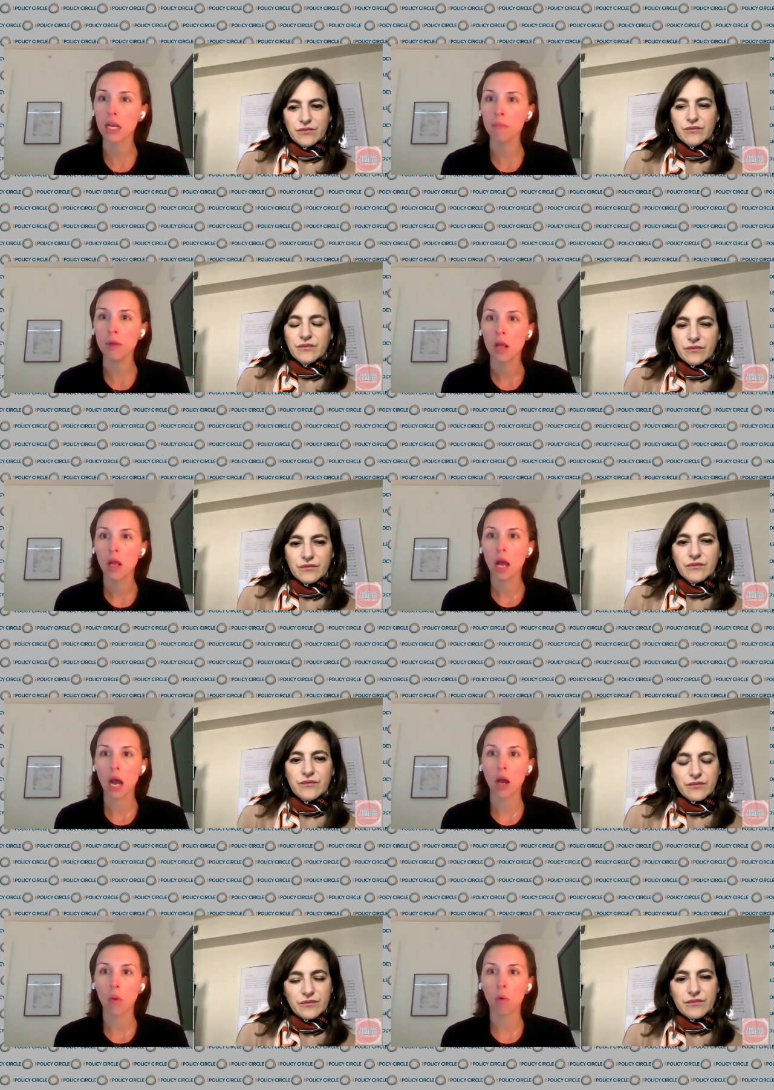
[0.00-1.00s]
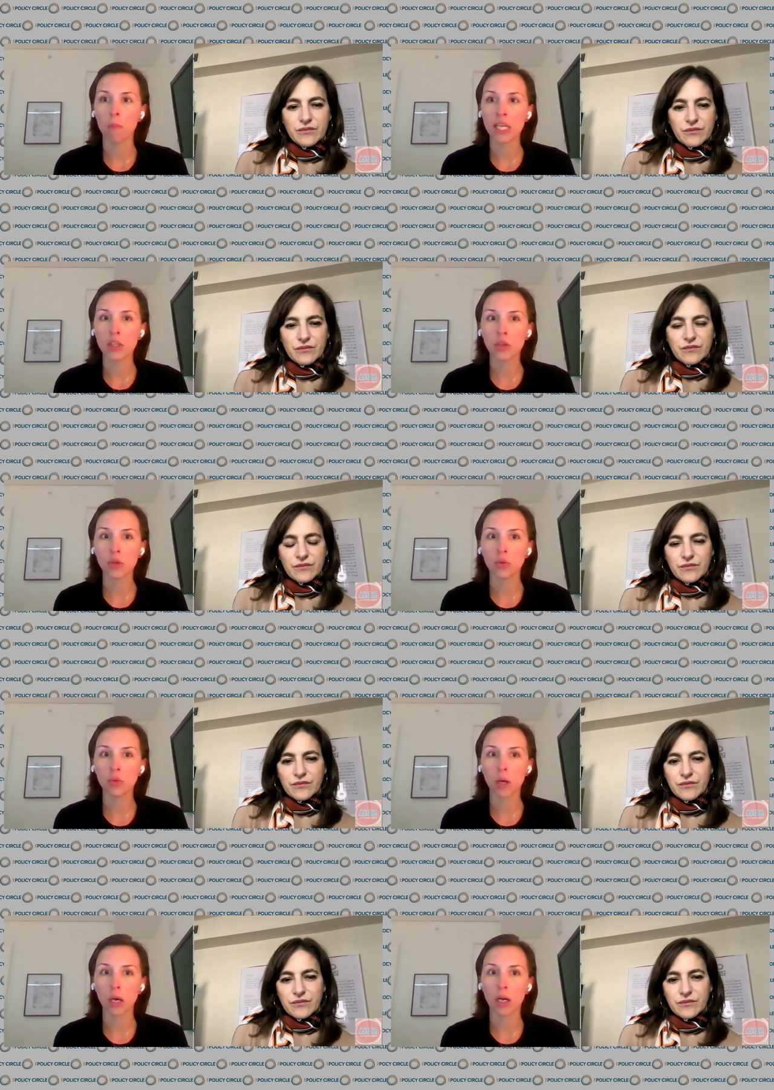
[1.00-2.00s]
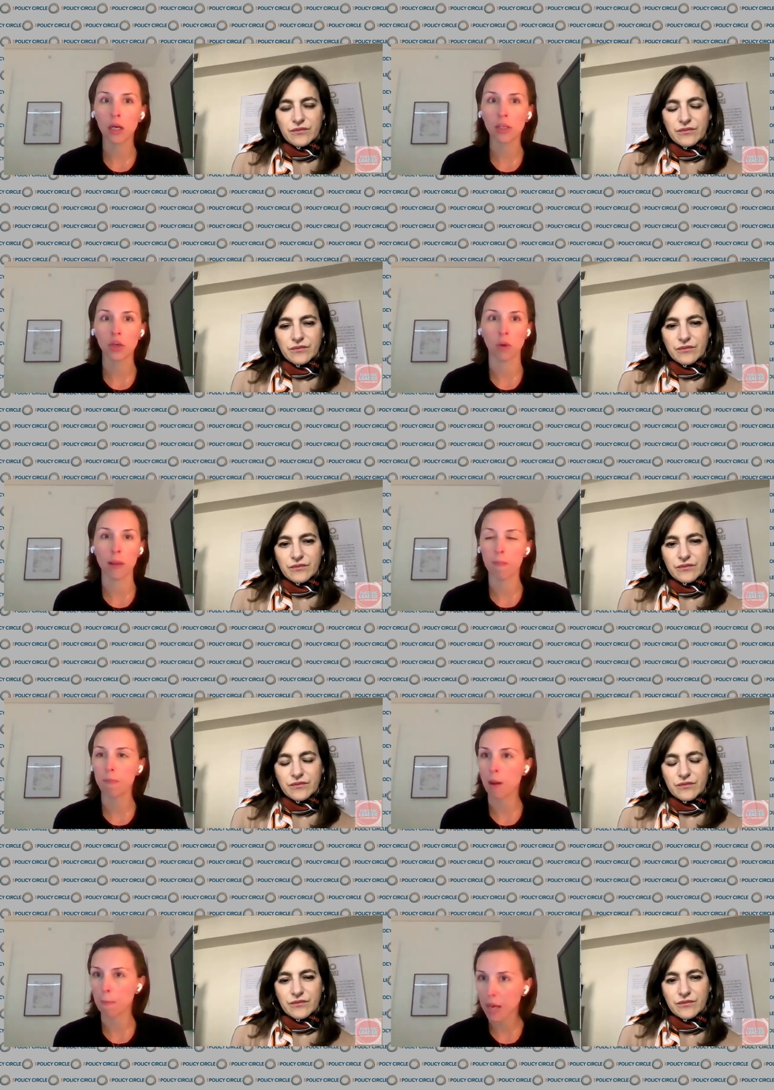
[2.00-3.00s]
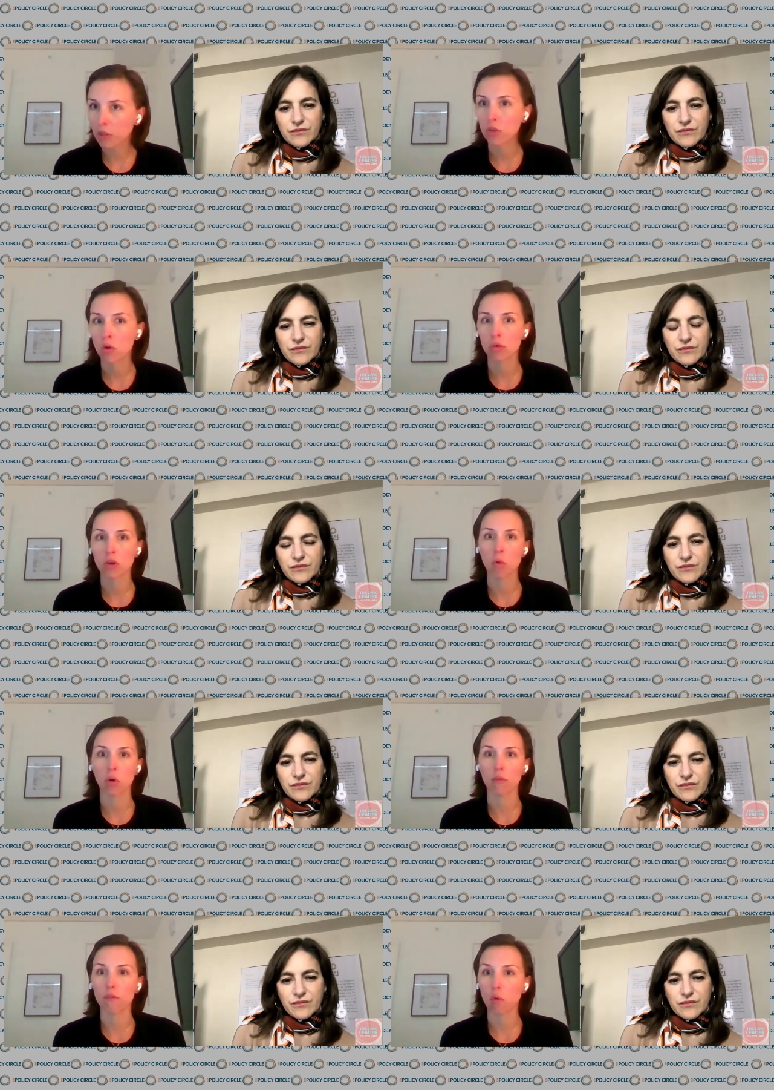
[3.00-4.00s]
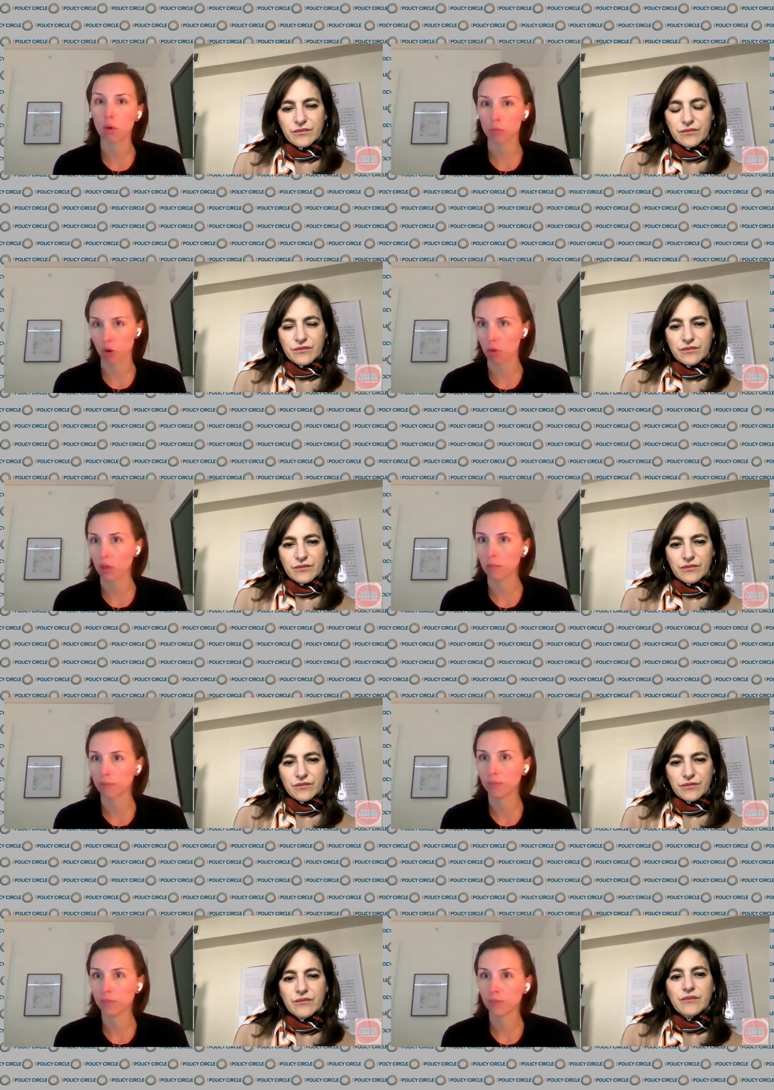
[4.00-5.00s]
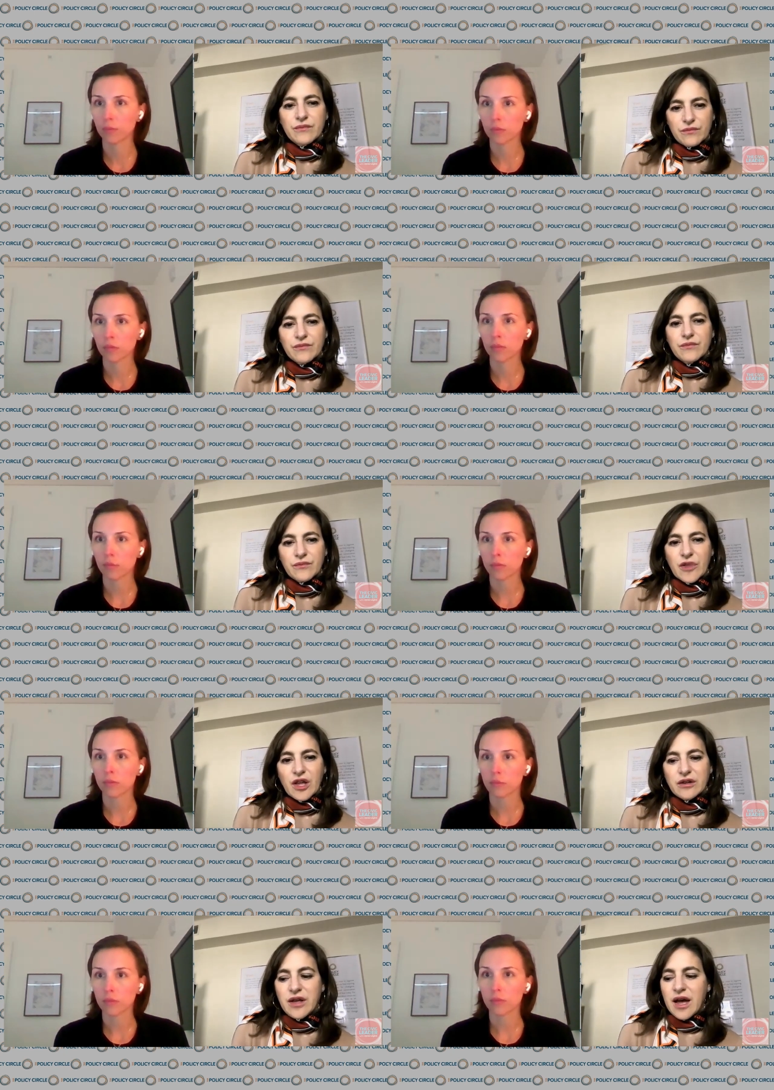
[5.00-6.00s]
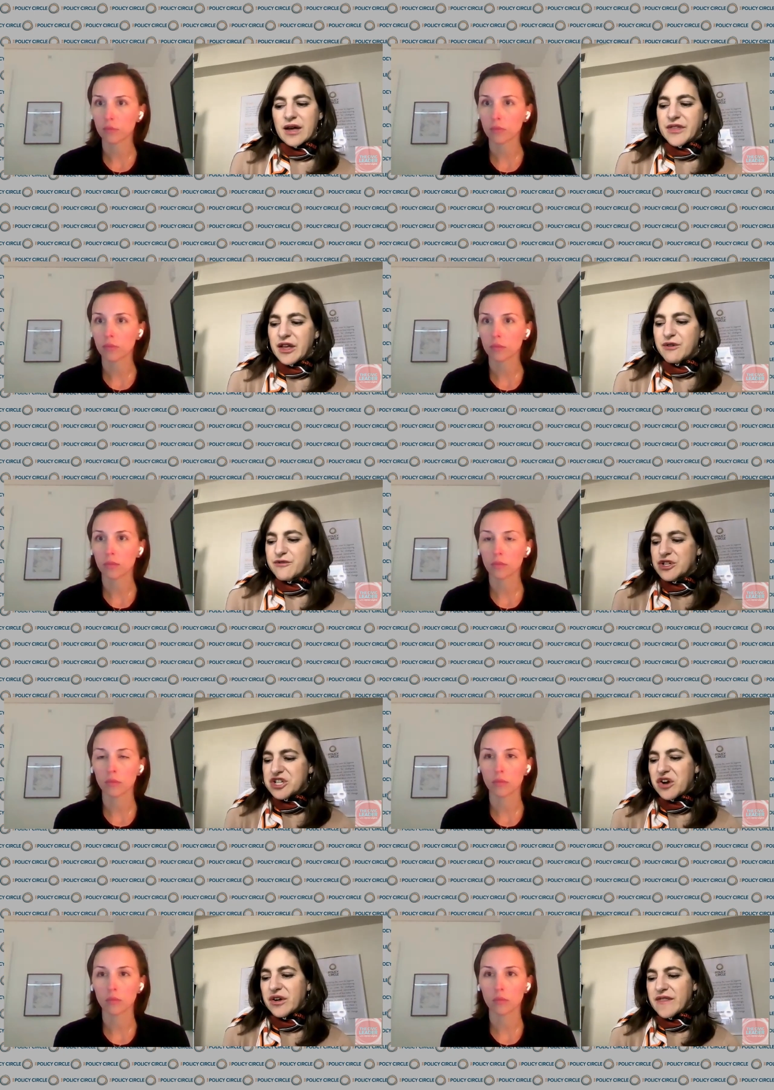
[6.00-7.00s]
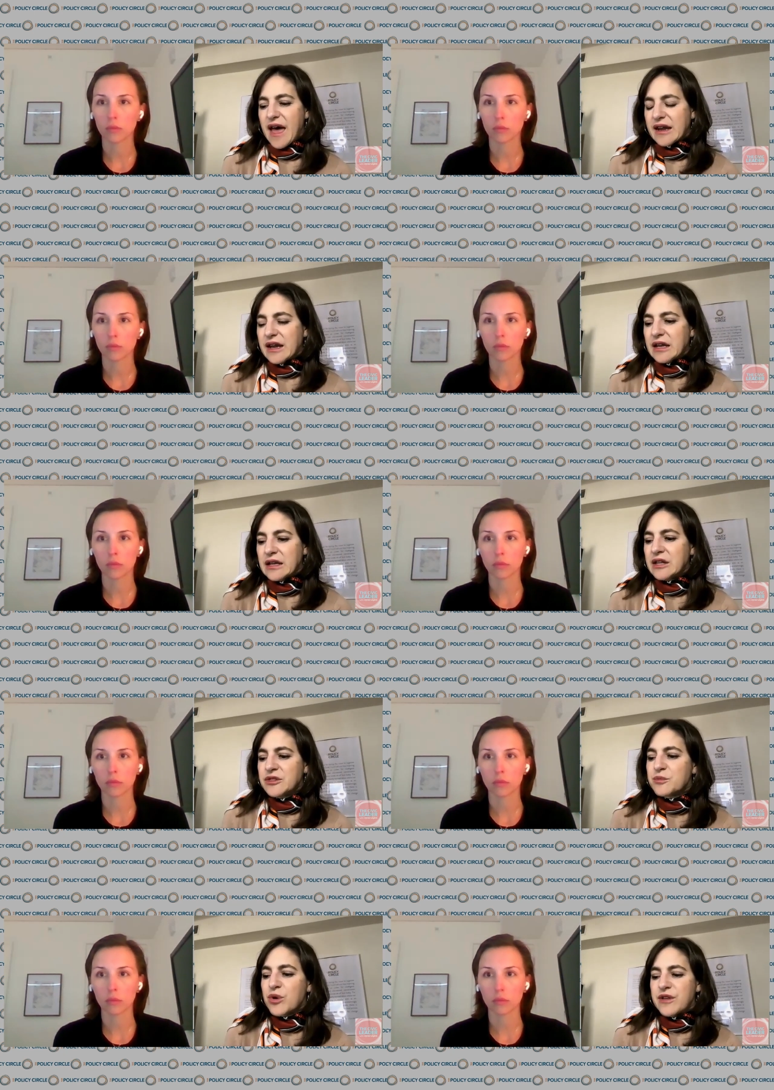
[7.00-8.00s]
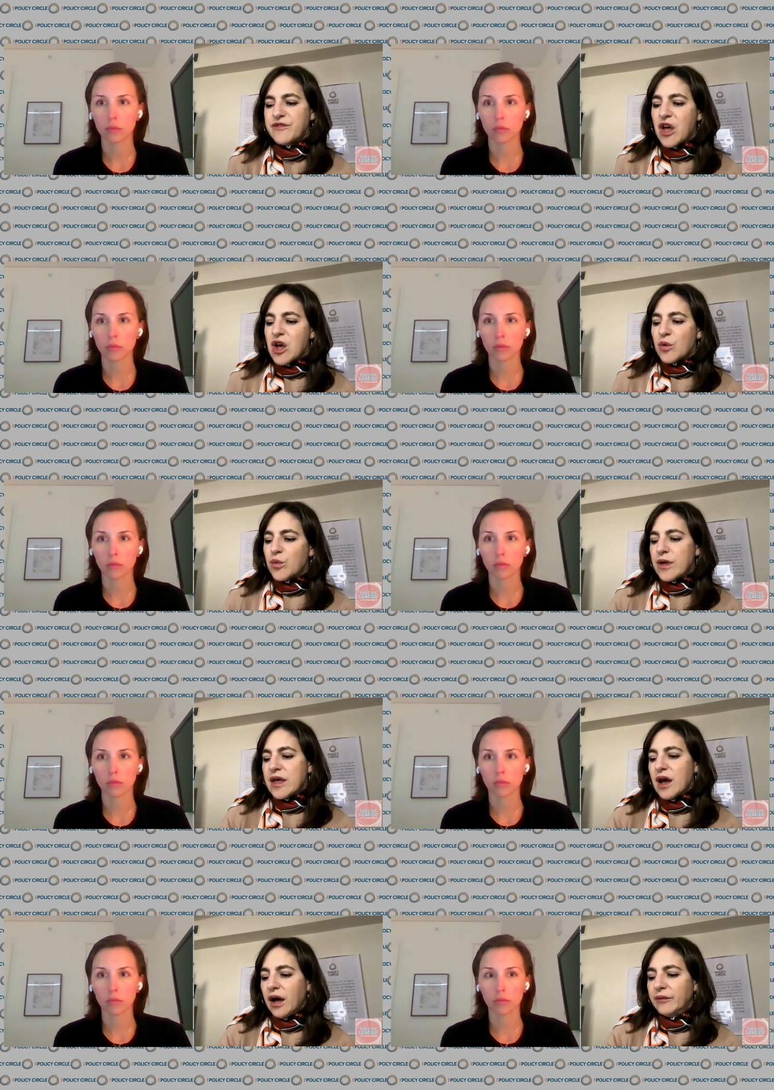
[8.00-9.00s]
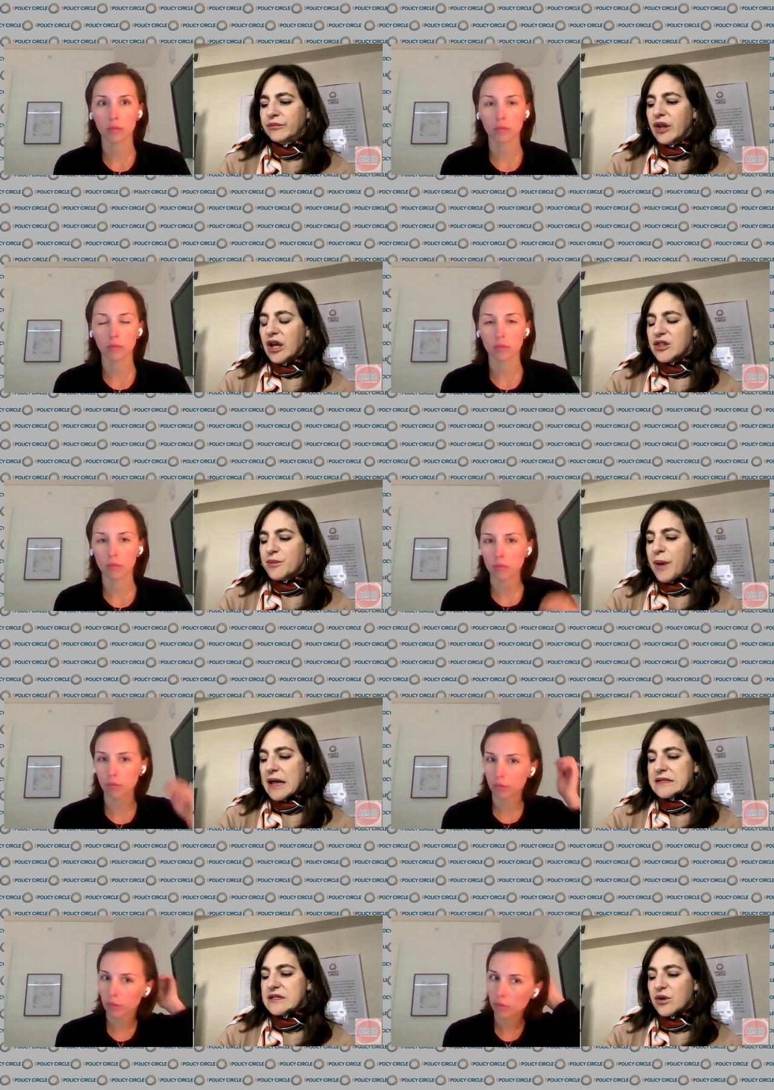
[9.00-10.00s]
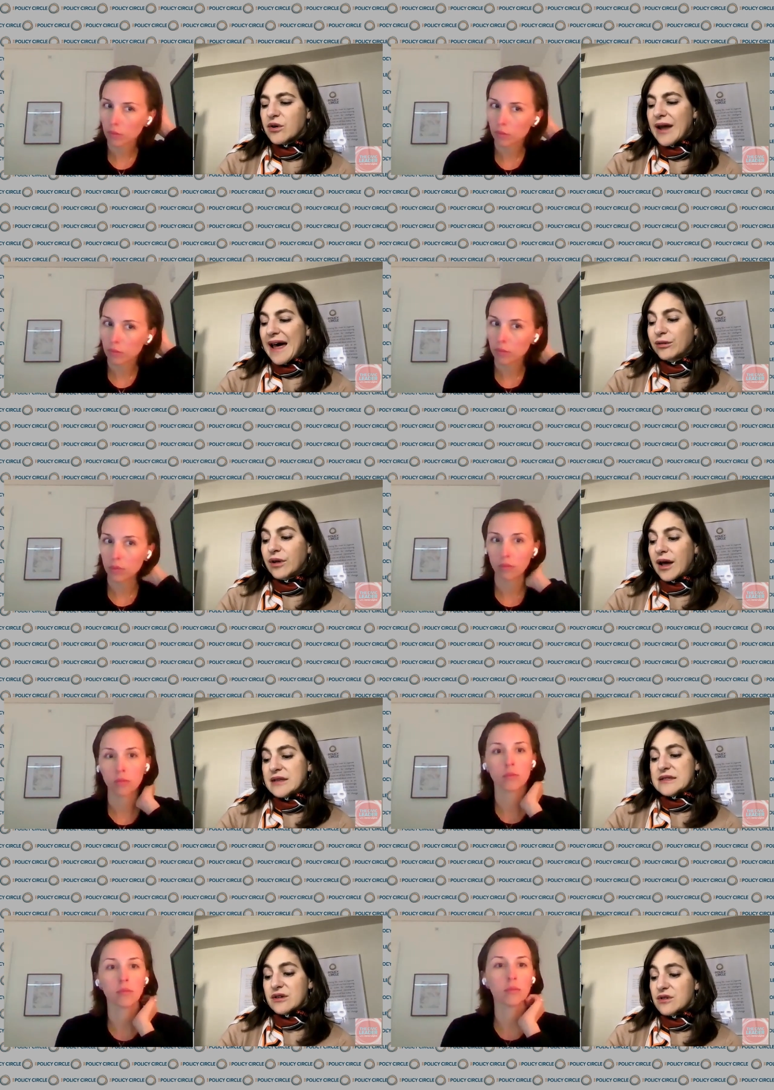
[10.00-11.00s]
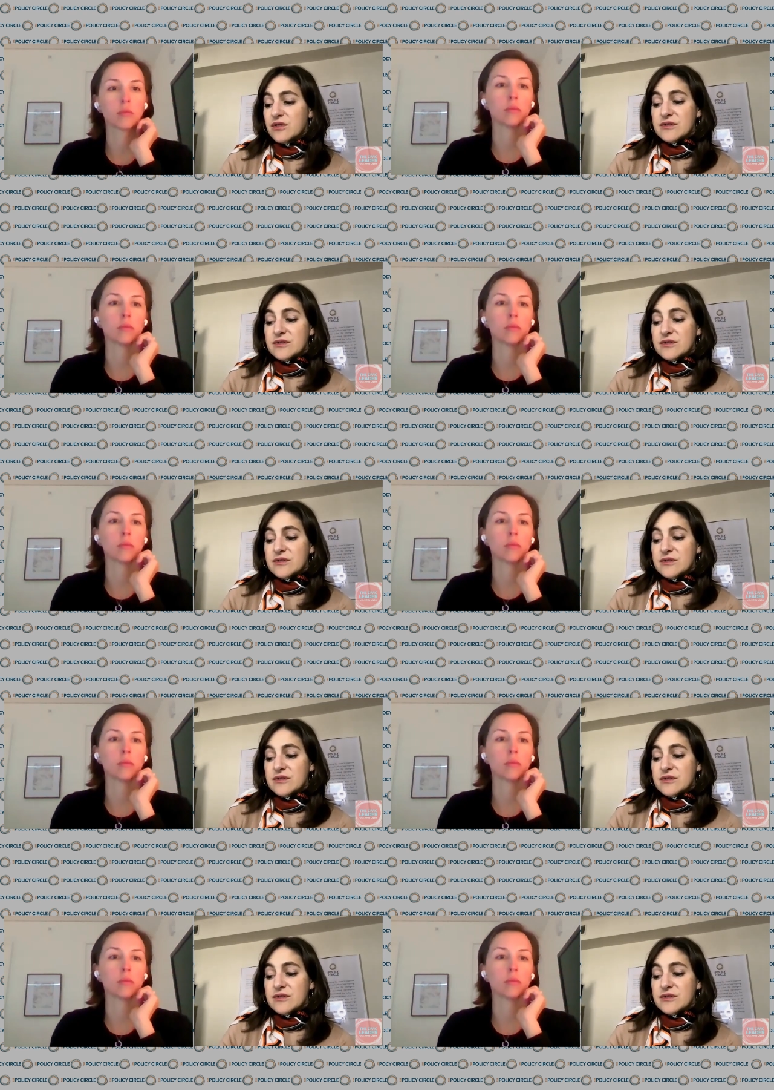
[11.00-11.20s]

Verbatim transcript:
Speaker 1: time uh, will make you uh, you know a, a better donor, a more informed donor.
Speaker 2: Yeah, thank you for sharing that. And in the brief, we um, the policy circle outlines here